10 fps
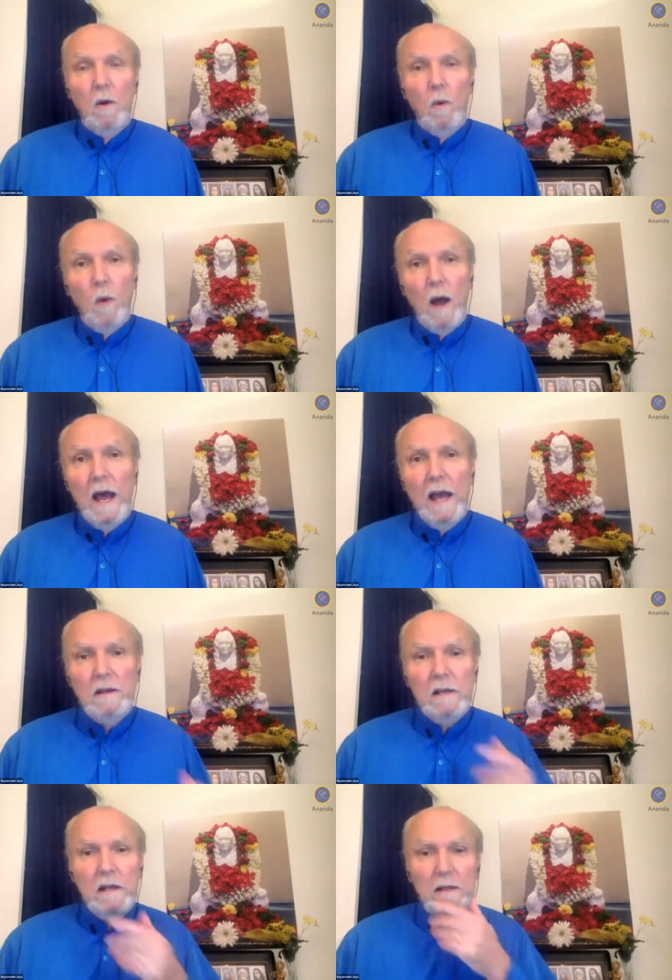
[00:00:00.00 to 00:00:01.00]

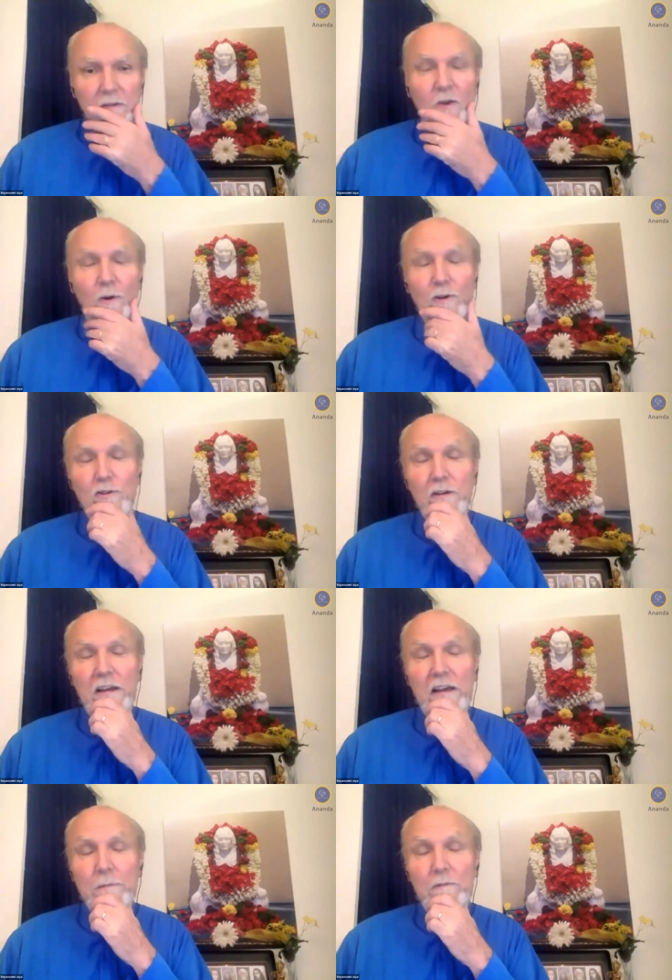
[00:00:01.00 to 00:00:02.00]
Why, the question
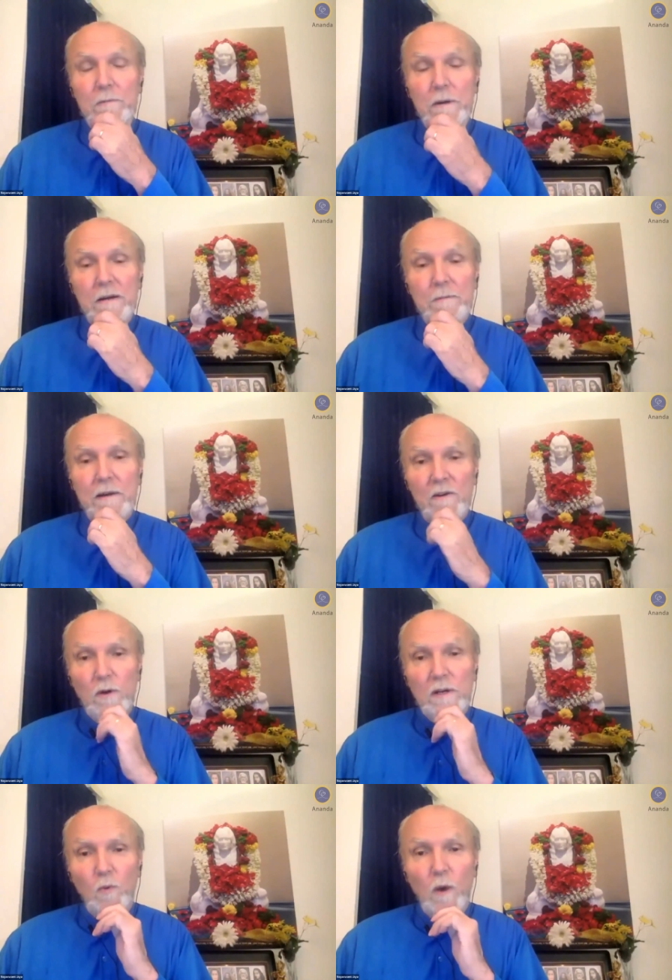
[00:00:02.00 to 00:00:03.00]
came to my mind,
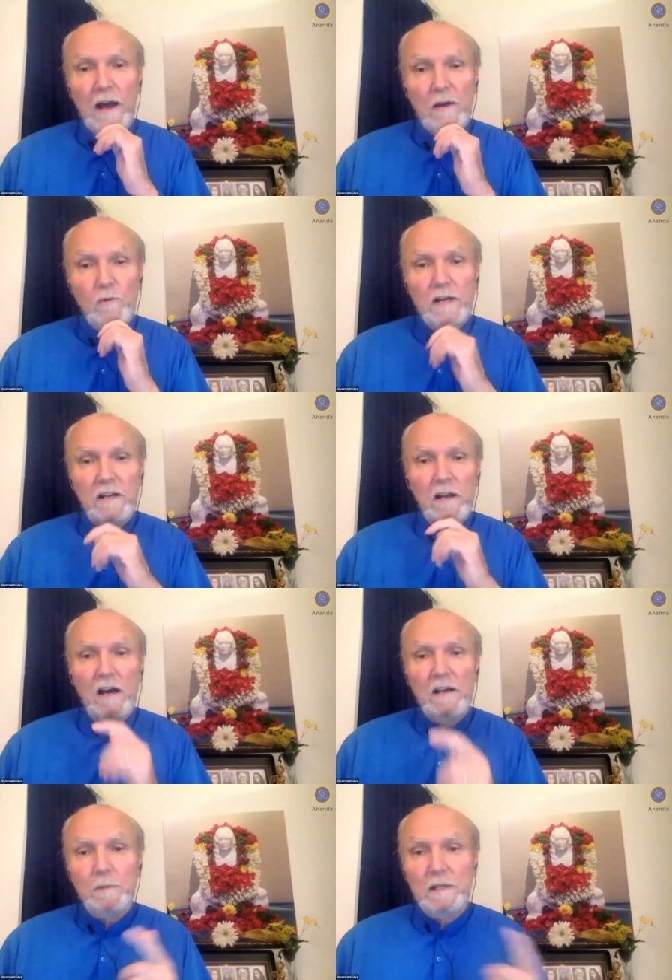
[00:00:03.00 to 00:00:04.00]
why would it
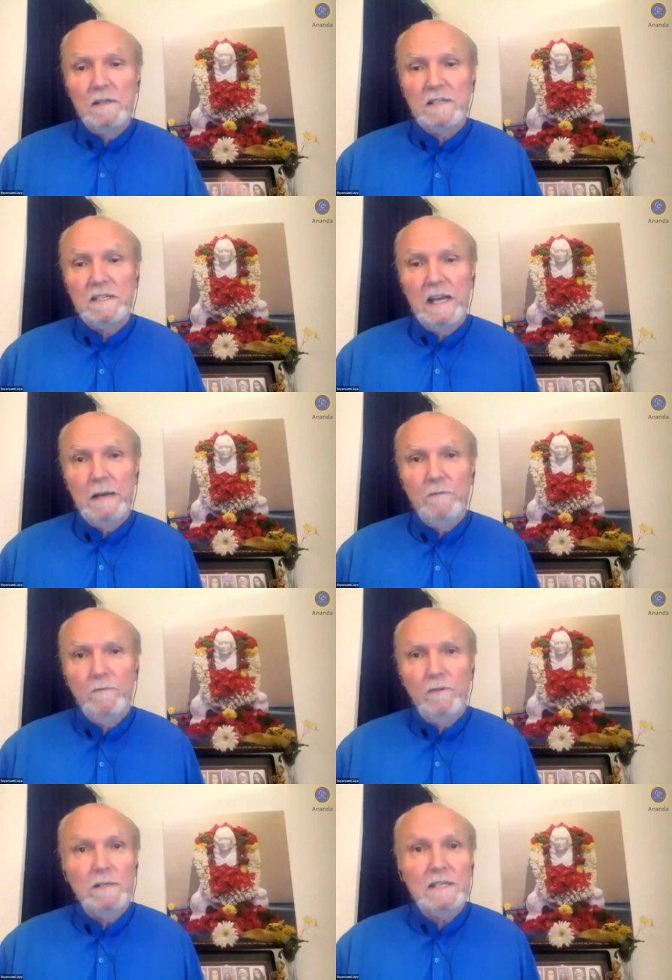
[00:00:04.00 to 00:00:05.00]
not be the same
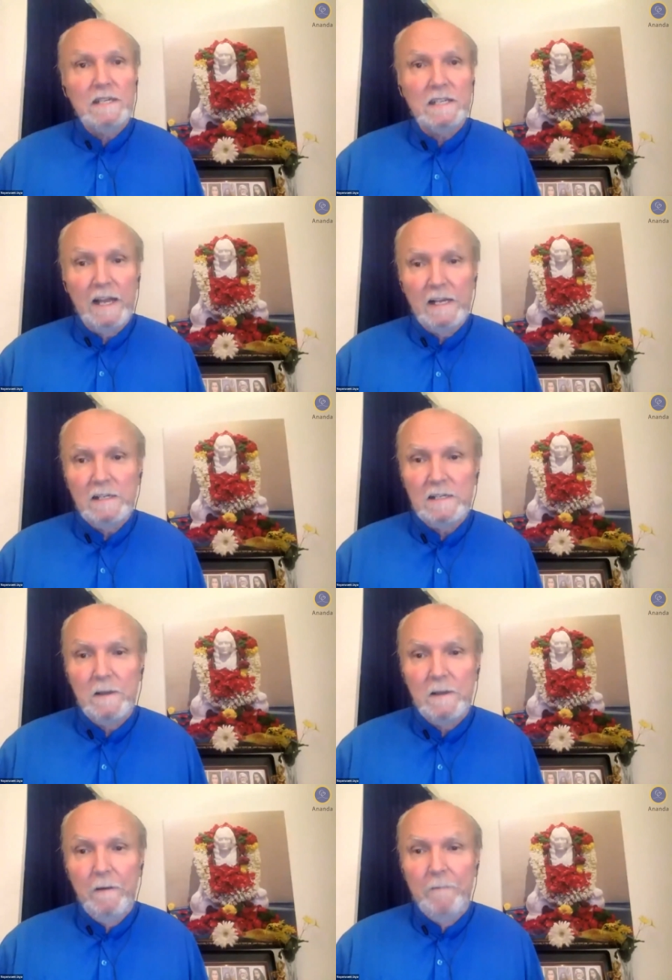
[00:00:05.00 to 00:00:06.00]
for mistakes
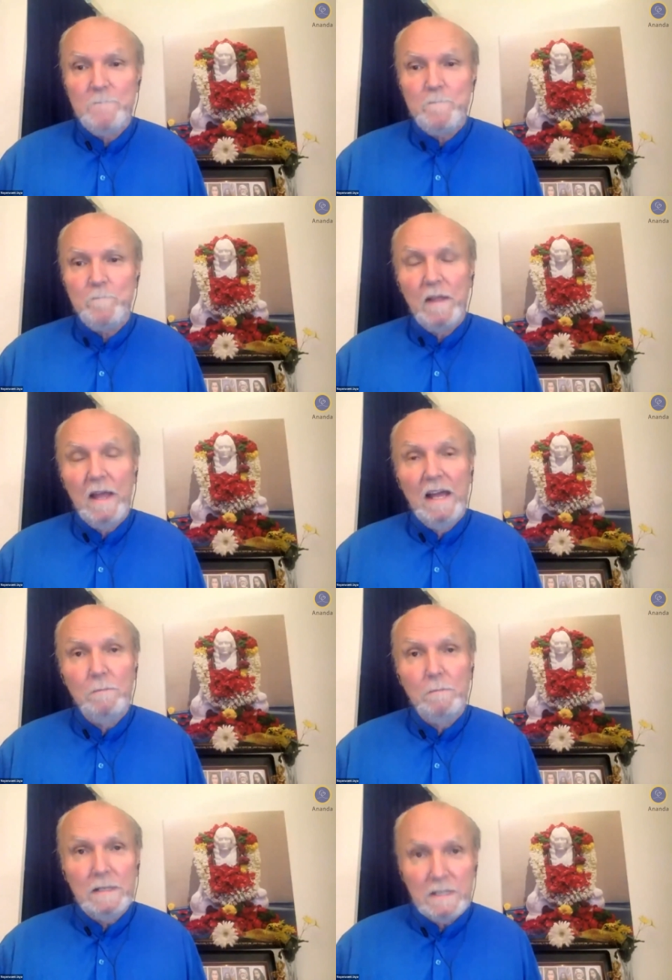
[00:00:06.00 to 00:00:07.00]

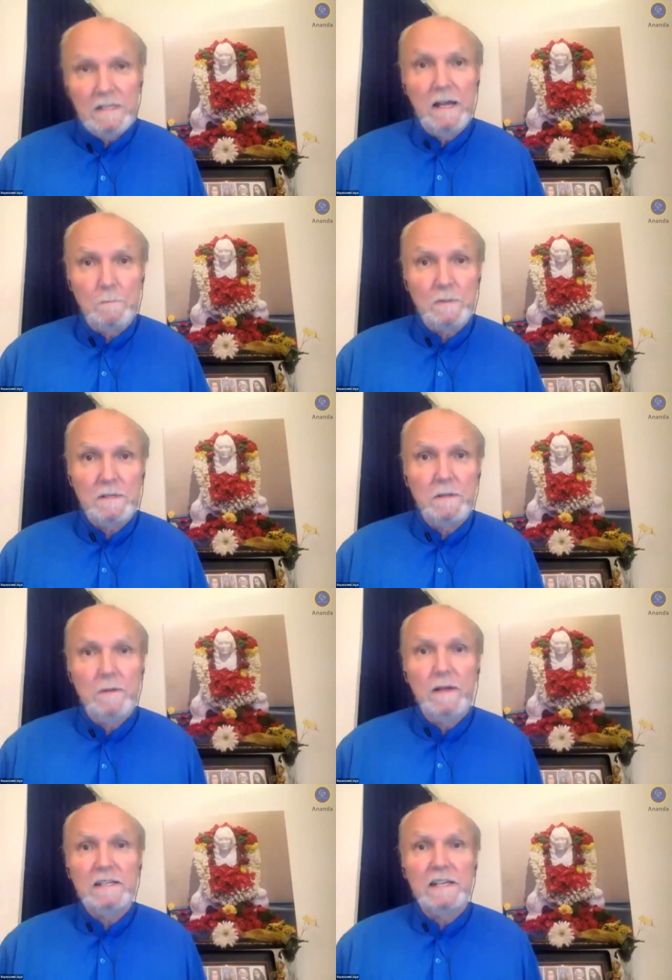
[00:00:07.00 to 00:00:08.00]
and missteps, the
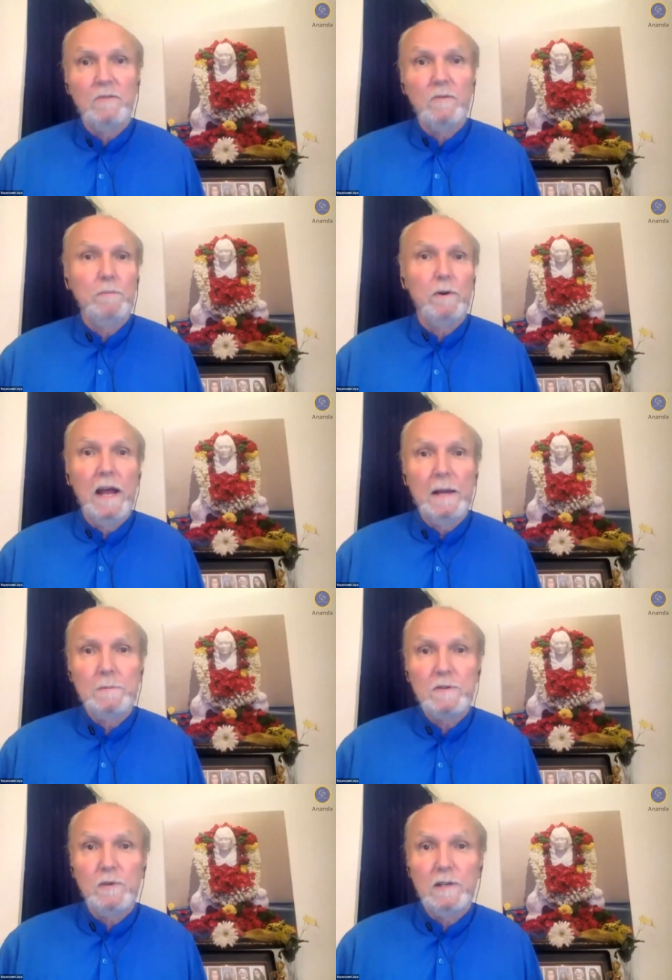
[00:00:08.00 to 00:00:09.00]
things that
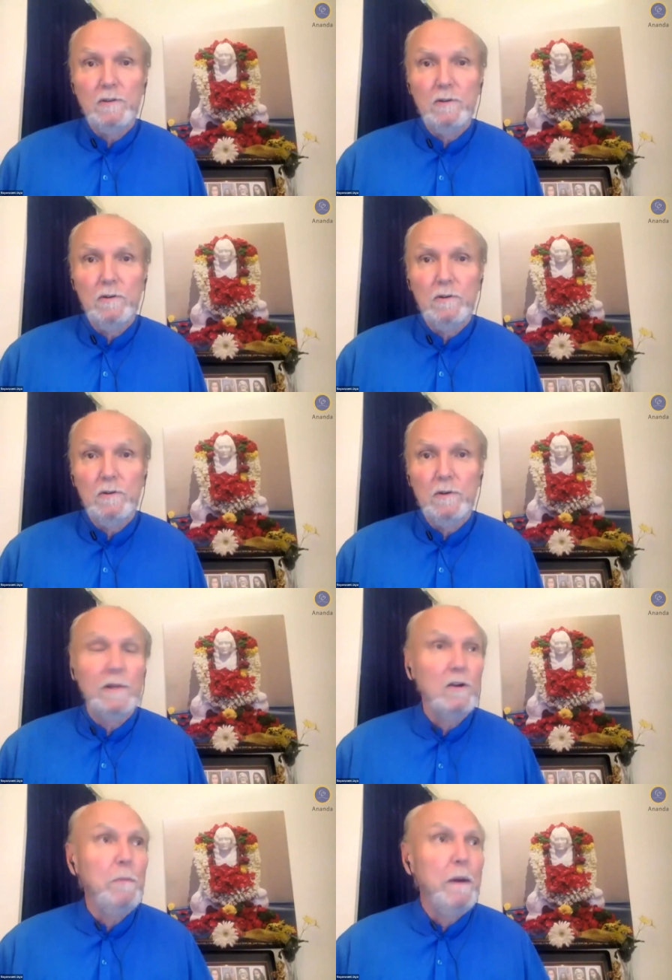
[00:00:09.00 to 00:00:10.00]
perhaps we do, and we
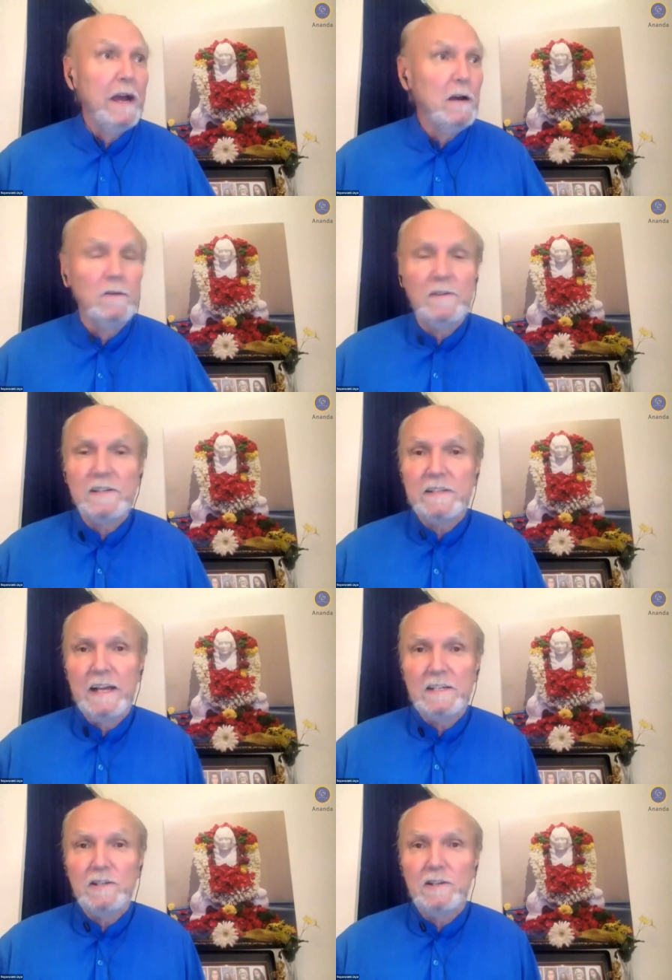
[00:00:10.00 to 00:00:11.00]
look back on this
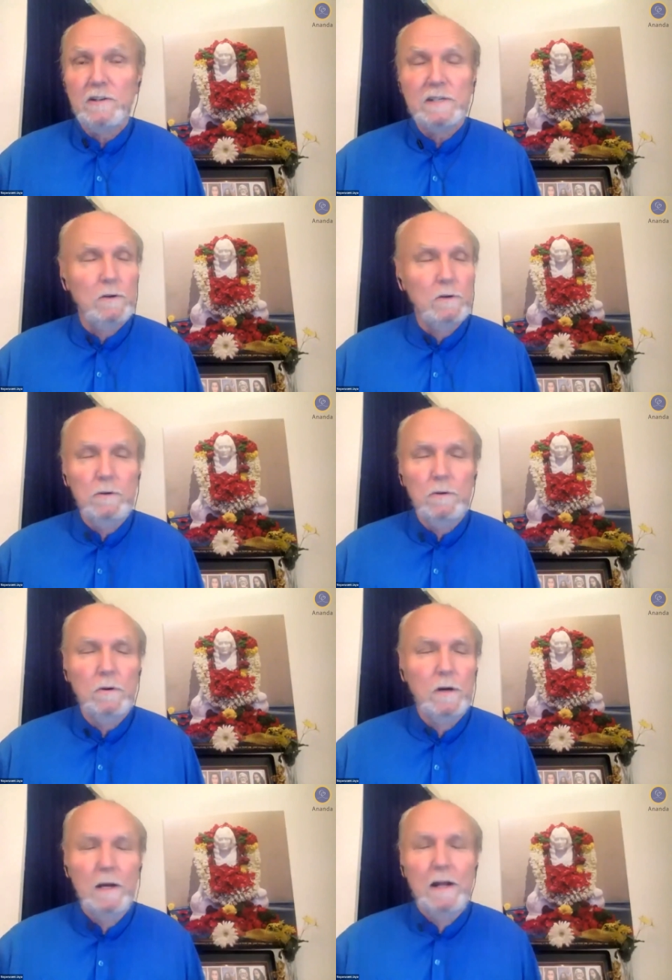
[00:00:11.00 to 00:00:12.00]
last year and say, ooh,
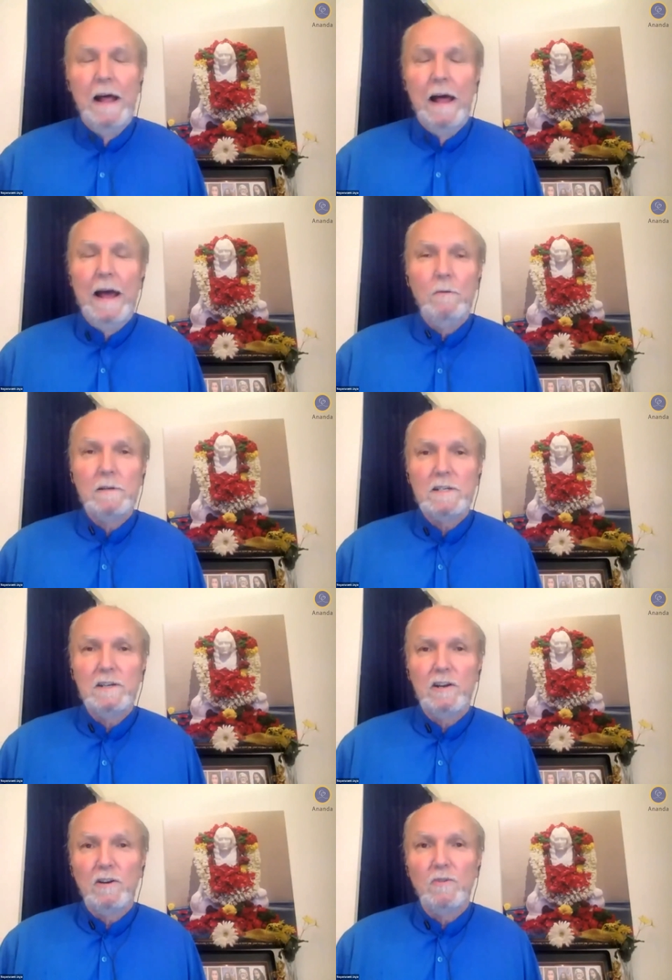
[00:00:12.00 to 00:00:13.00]
that
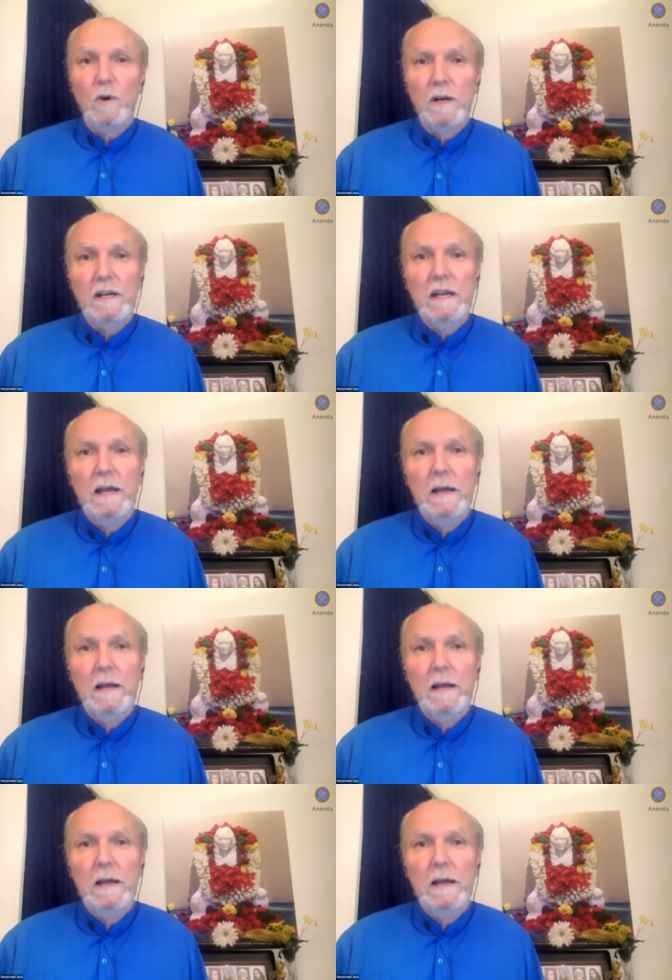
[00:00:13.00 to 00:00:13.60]
wasn't a good one.